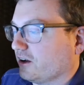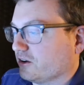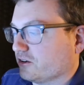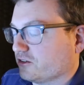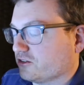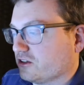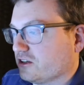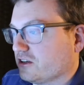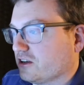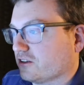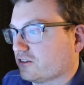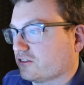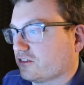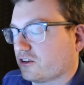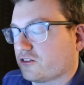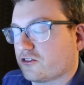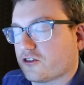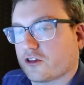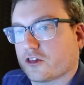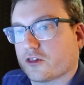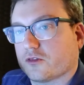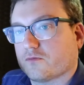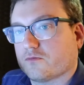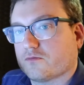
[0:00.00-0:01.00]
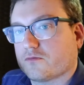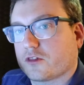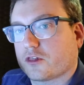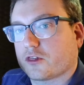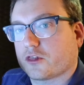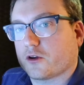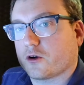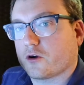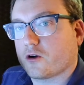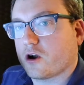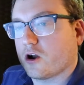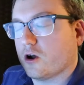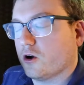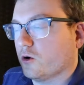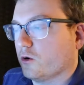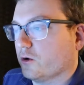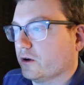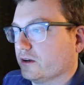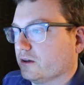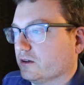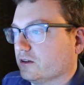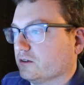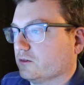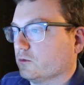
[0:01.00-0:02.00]
she does such a thorough
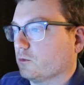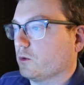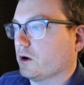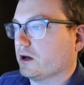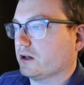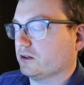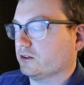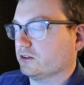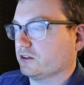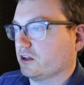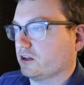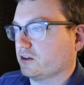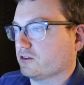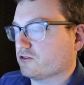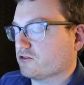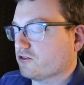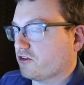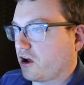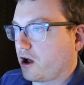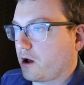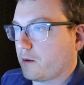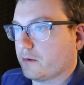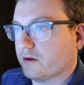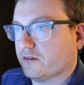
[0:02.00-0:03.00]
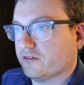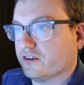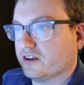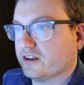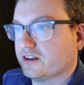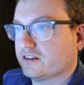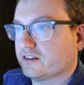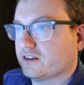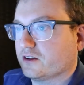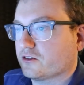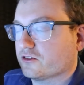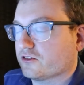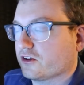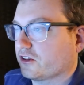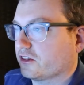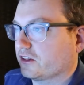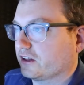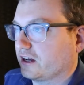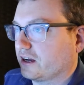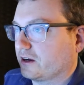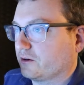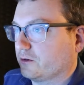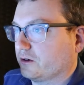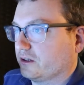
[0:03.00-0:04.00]
and well-done job of it. There's
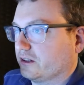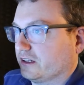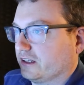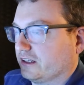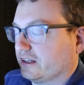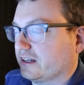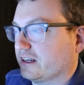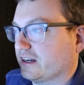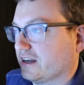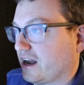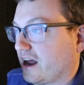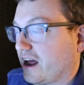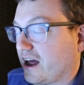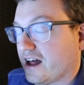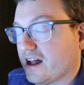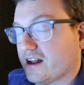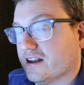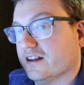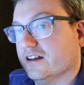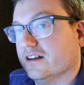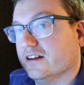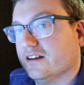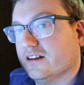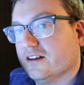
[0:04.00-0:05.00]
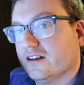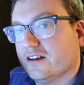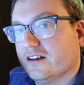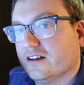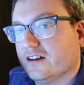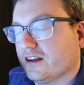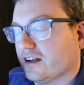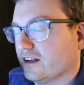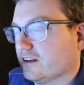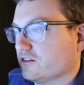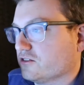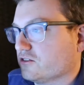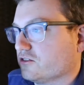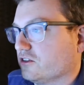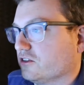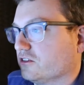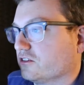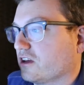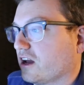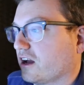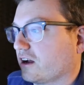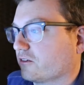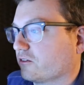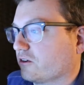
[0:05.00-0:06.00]
nothing I really can add. And she's
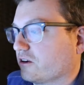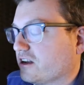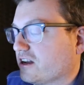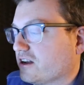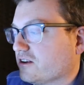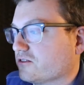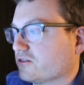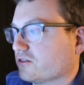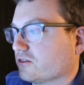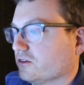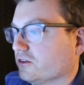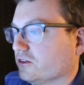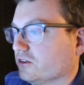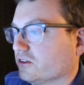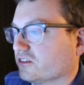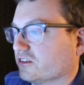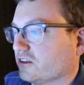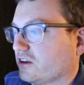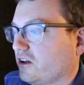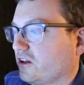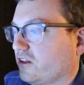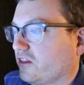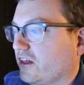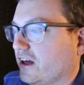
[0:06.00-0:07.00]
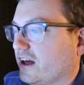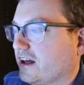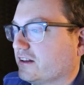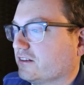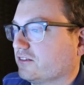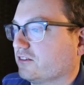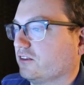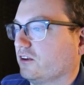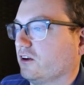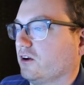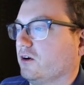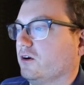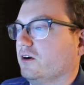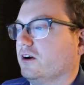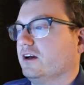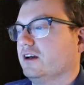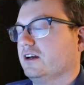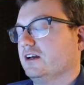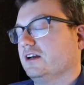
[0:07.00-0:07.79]
got credentials and all that. So,